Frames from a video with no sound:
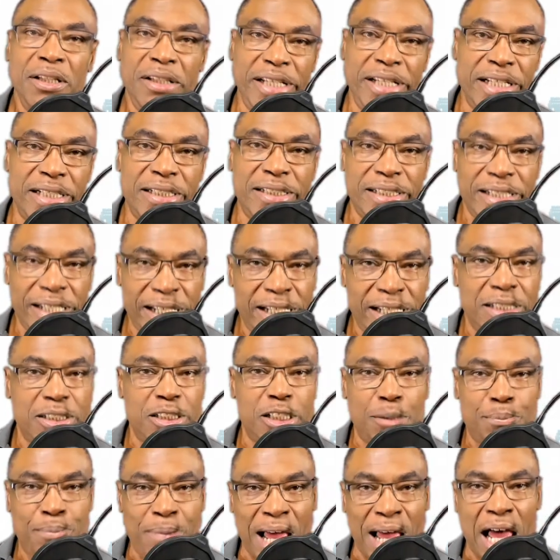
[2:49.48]
This
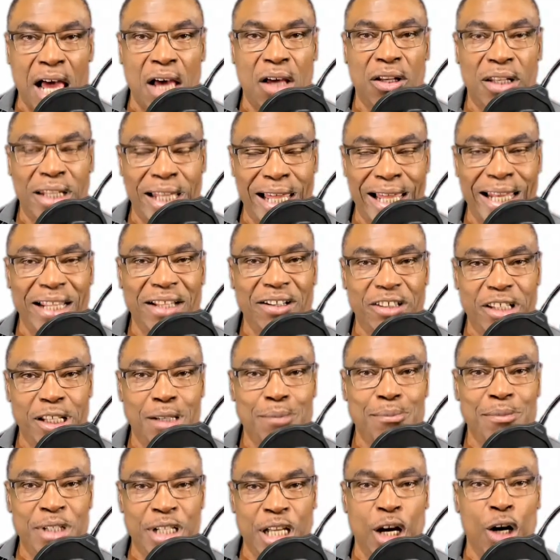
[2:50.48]
is about letting
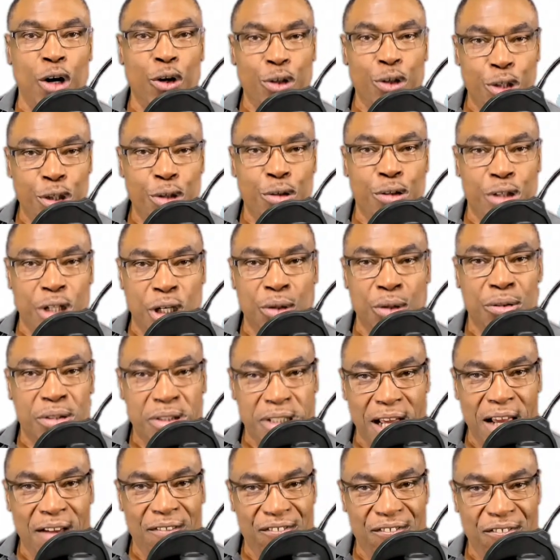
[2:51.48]
them know you know
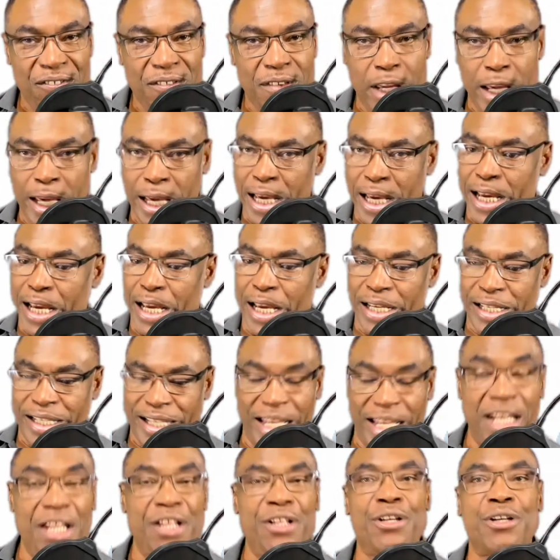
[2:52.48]
stuff and
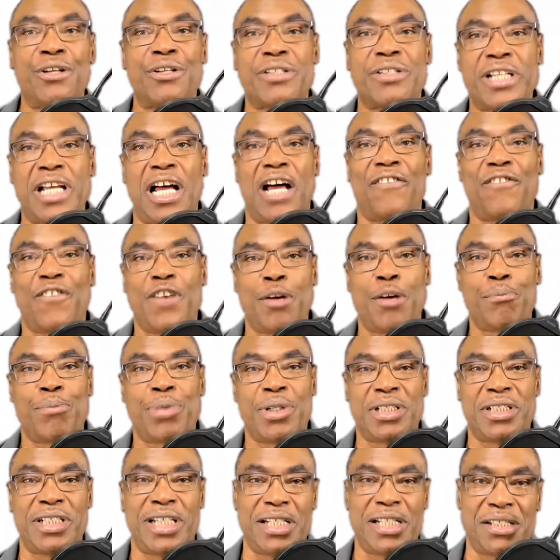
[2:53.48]
getting yourself in
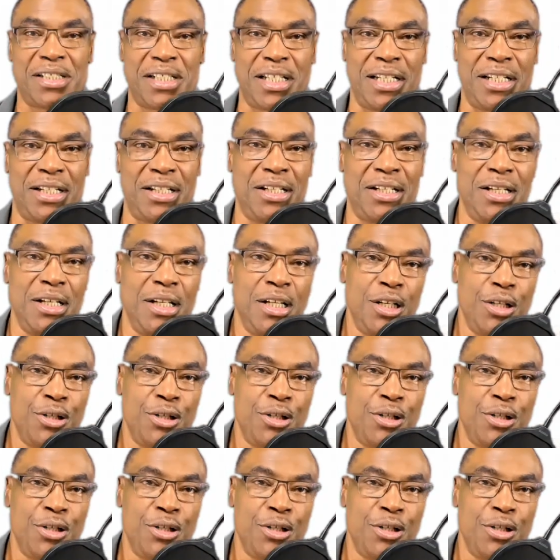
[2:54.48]
position